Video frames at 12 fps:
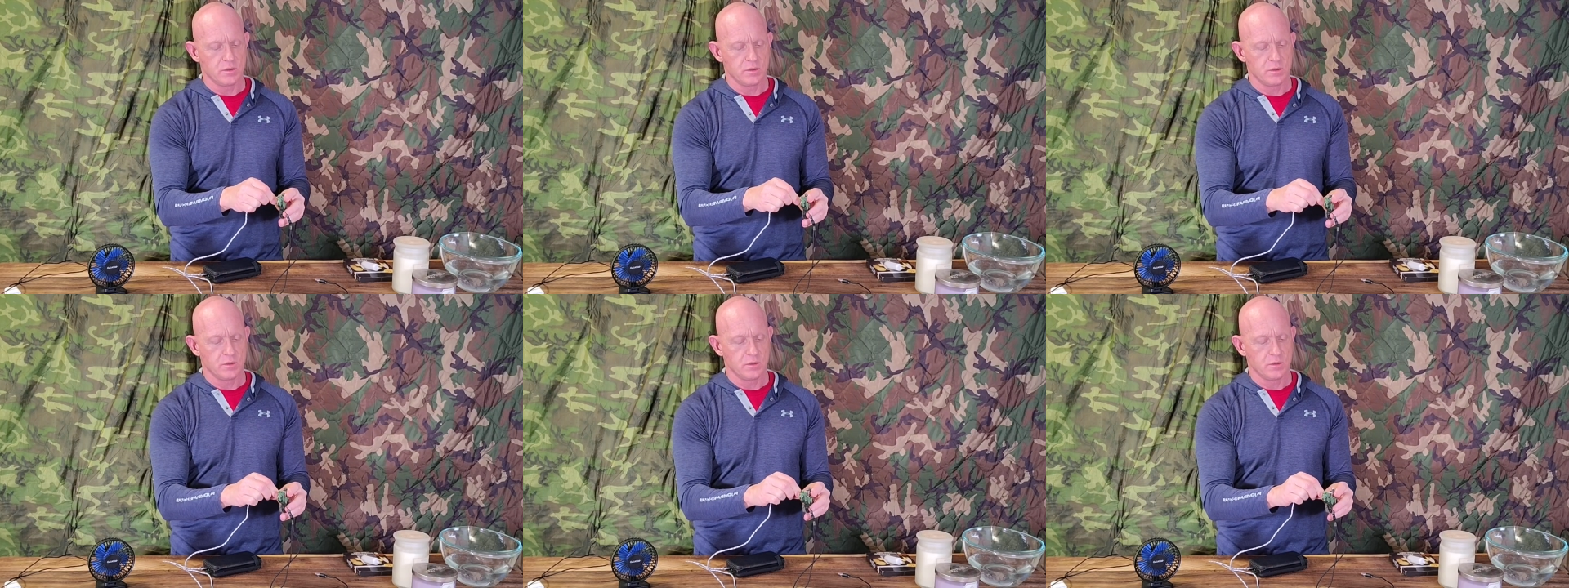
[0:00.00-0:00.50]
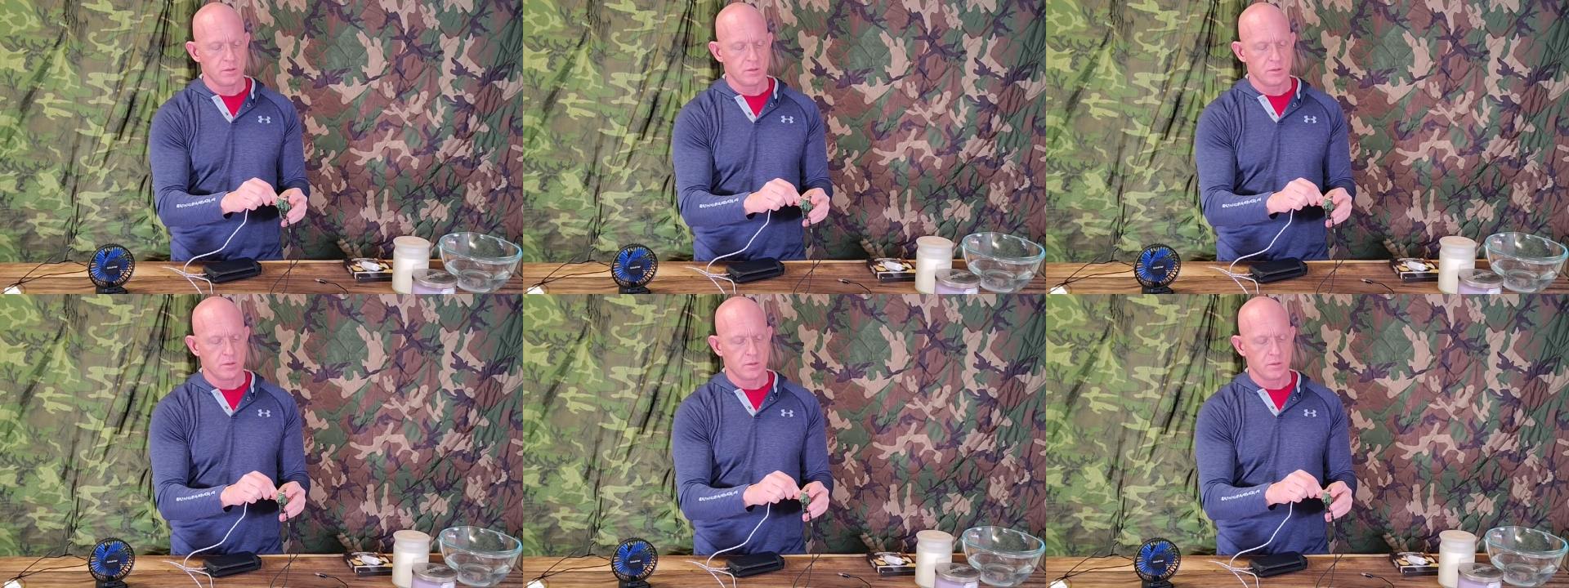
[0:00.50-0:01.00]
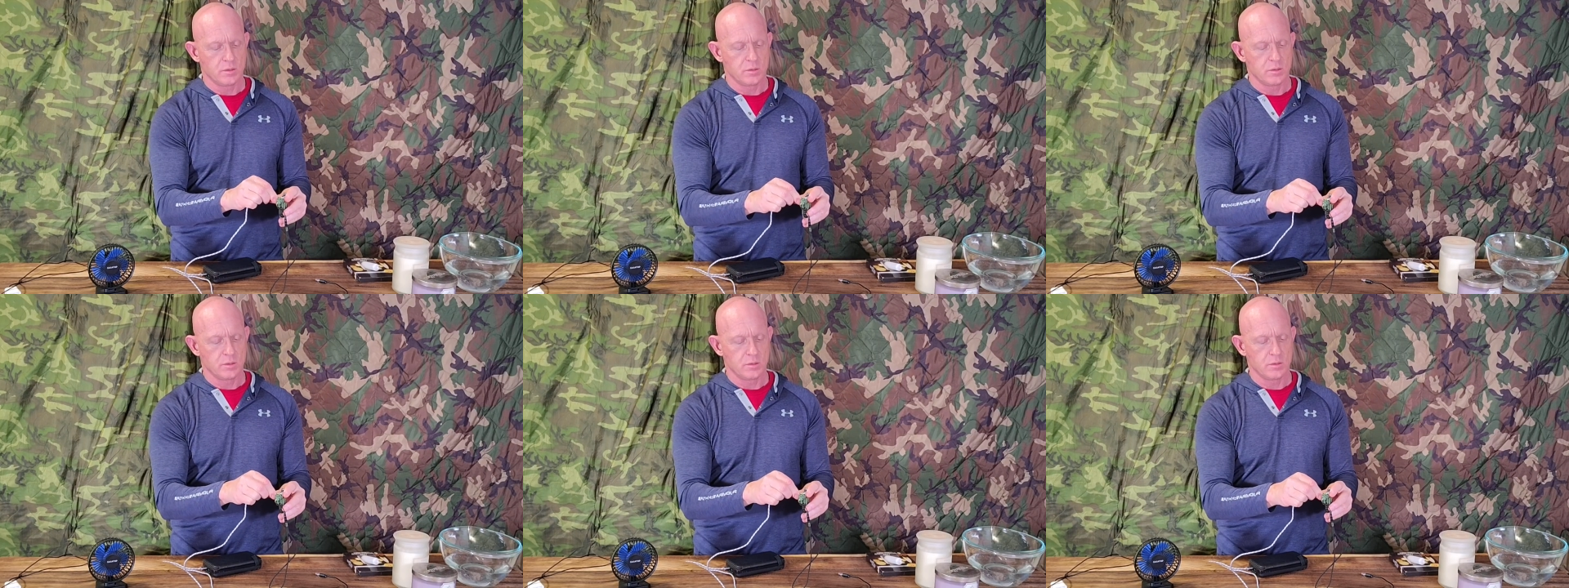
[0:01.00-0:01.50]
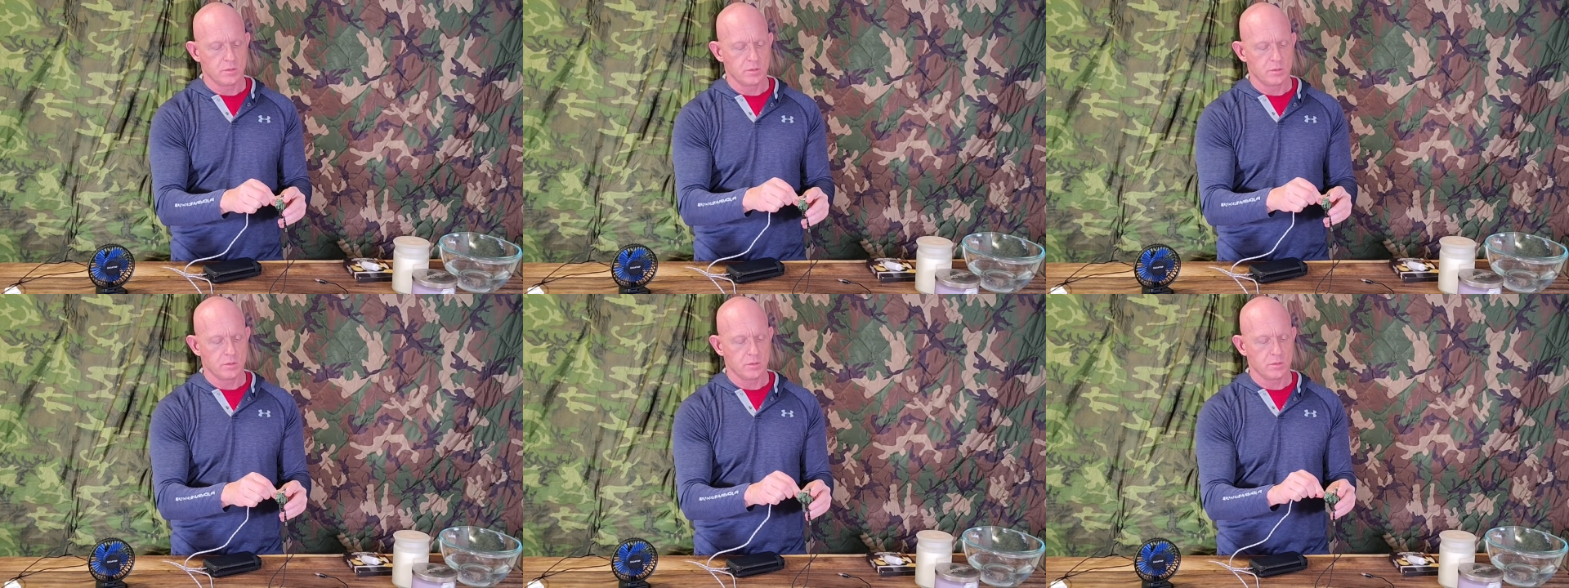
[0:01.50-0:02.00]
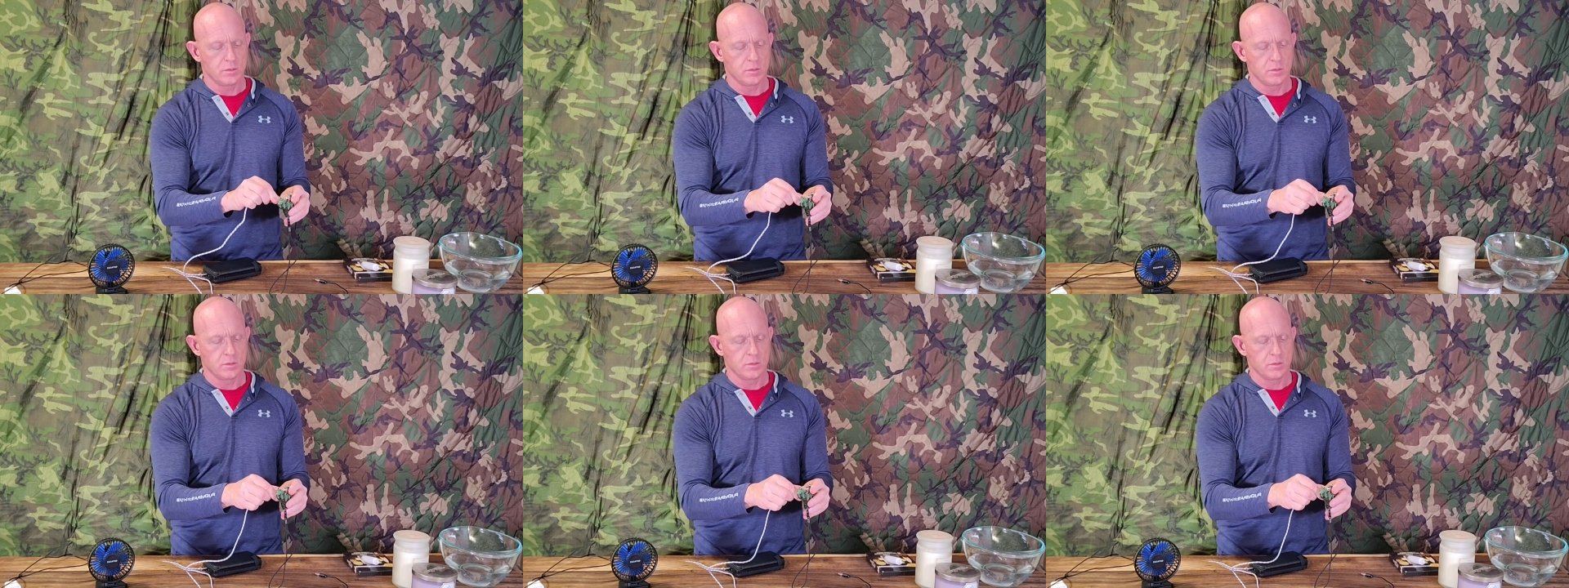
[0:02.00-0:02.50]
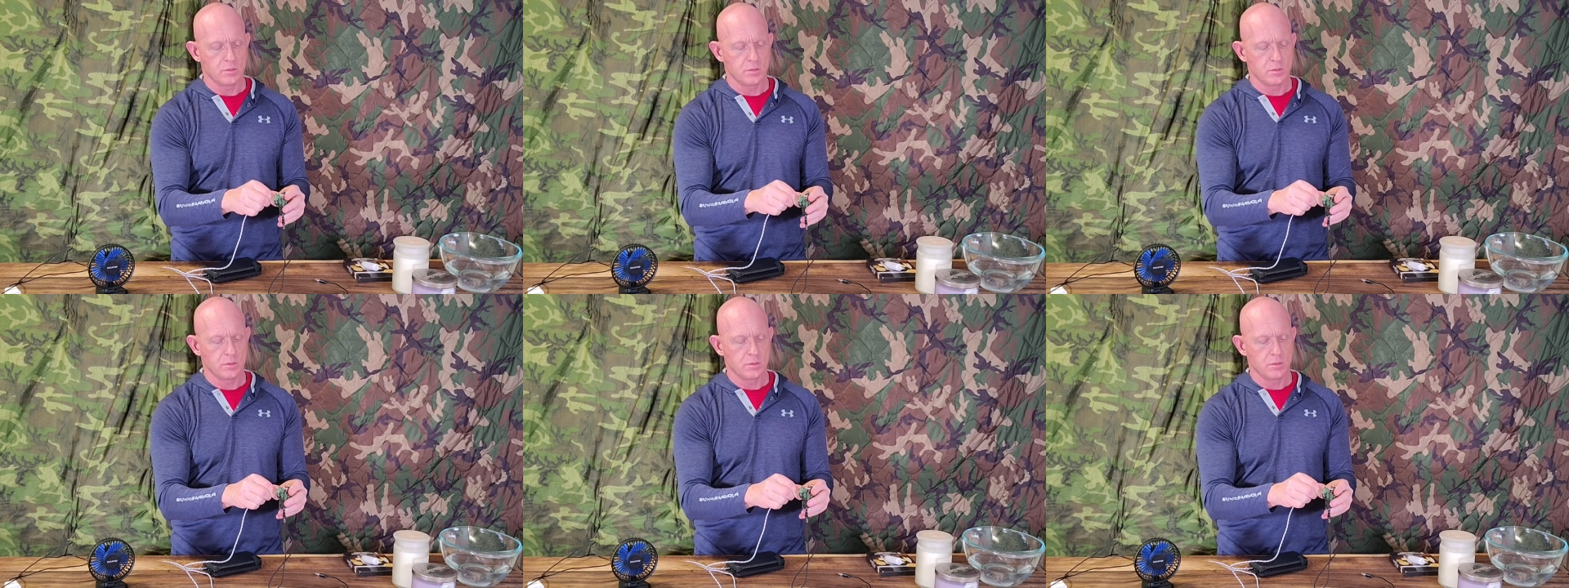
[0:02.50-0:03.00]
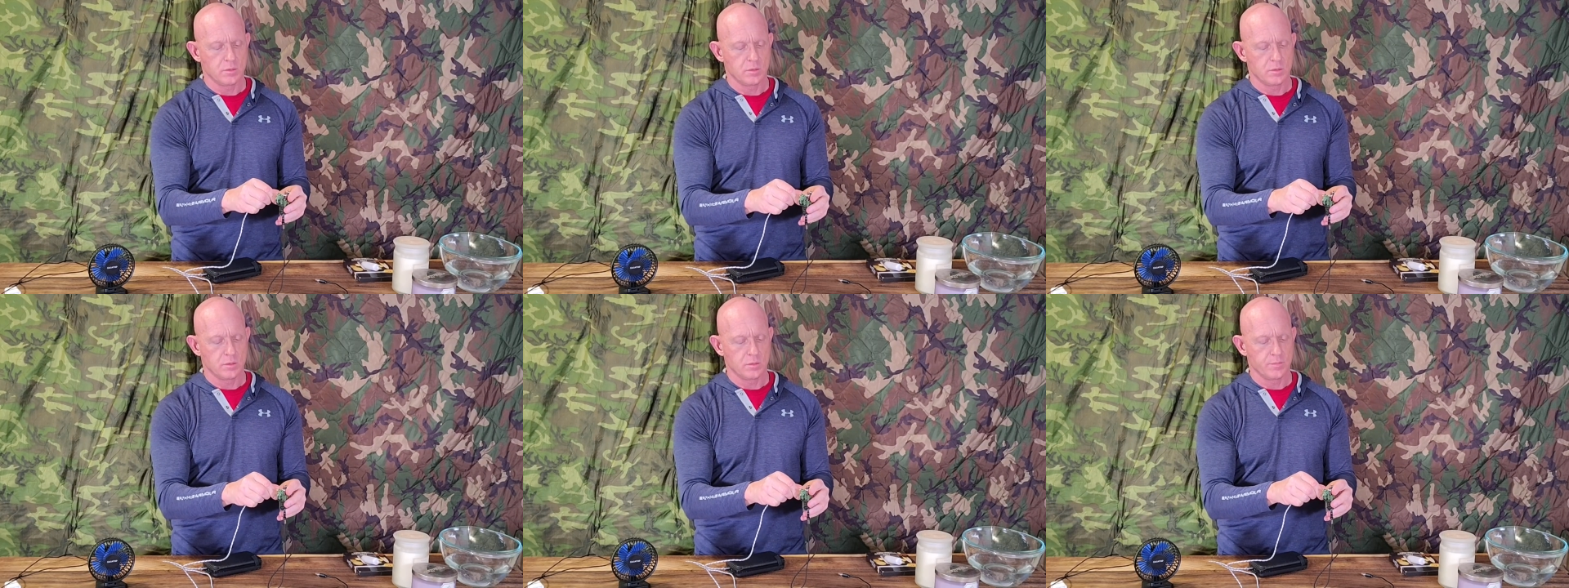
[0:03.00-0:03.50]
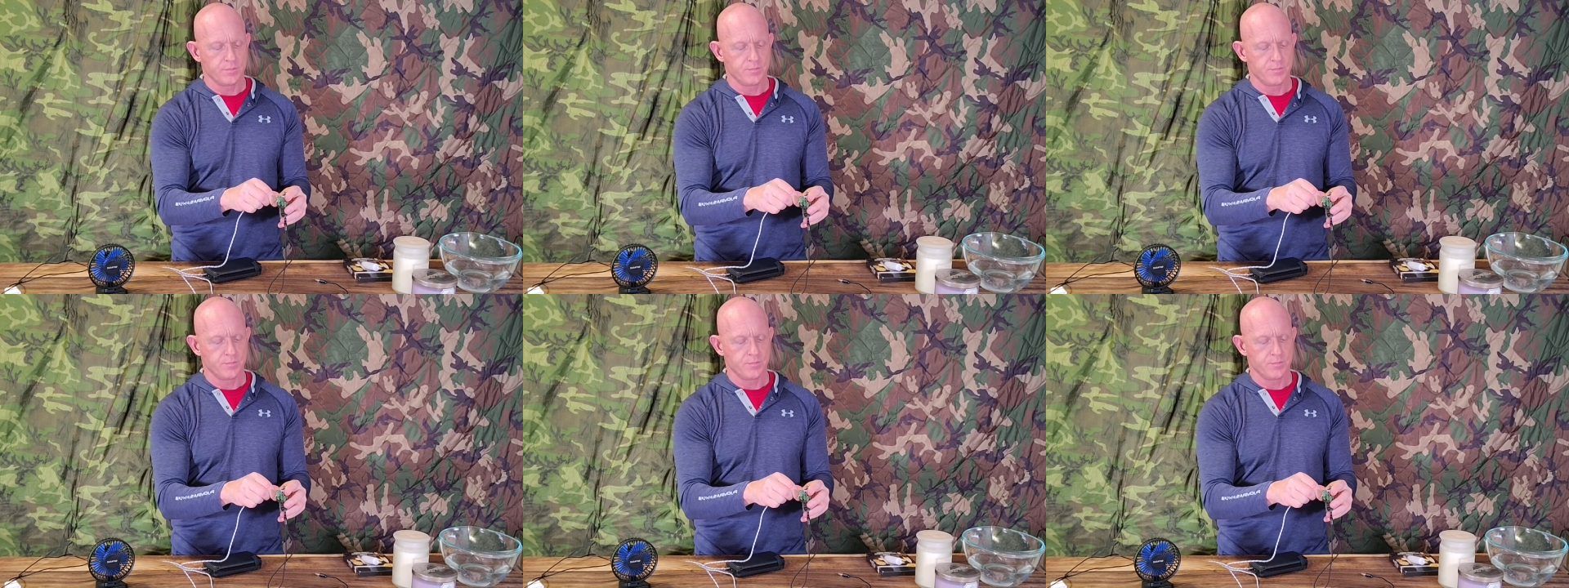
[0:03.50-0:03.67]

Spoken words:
[no speech]